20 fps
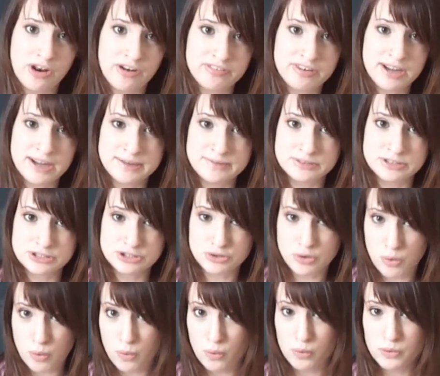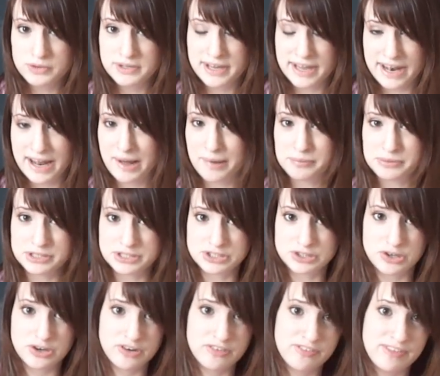lot of times cold can help to
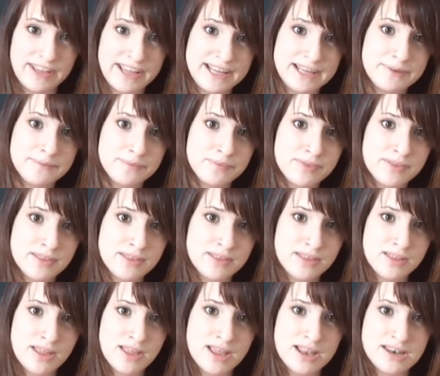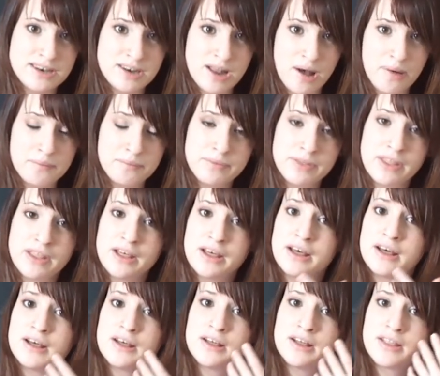sort of like numb
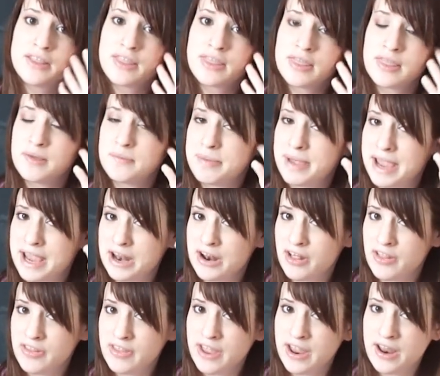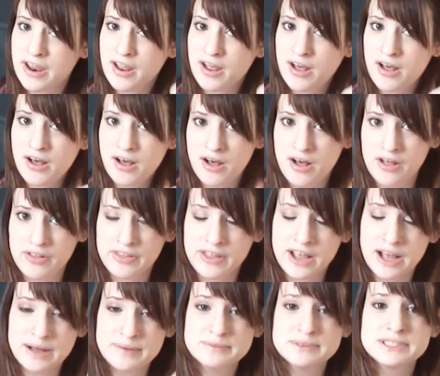the pain on the
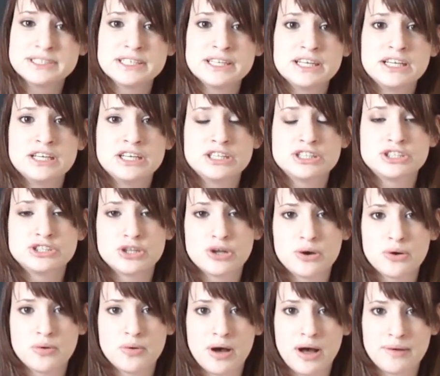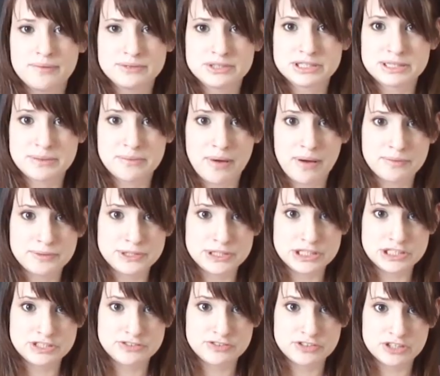gums. So some
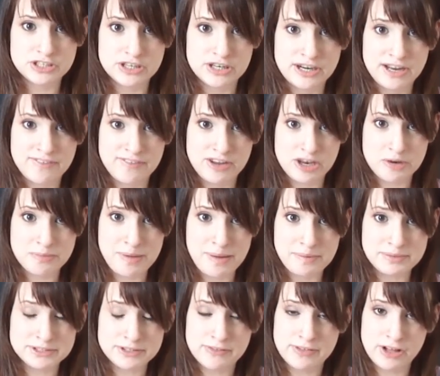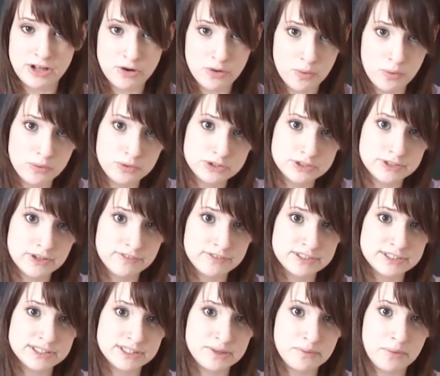options for giving your baby something cold is
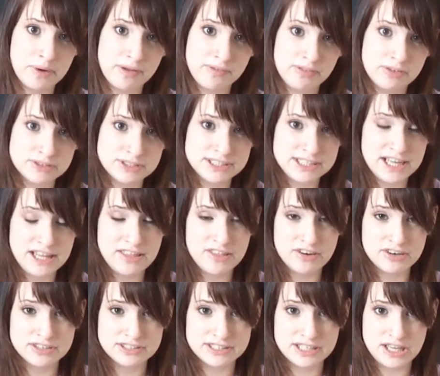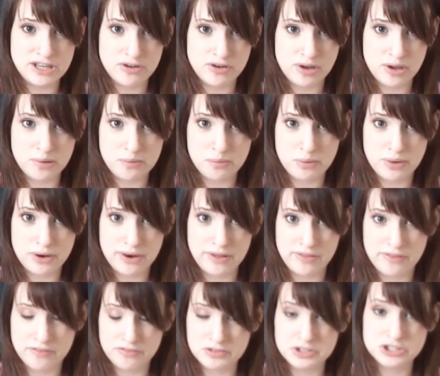obviously one of those teethers that you can put in
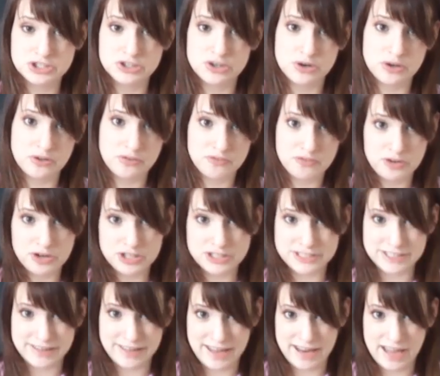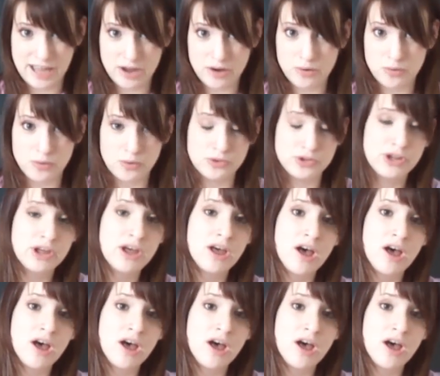the freezer or the fridge and they get cold.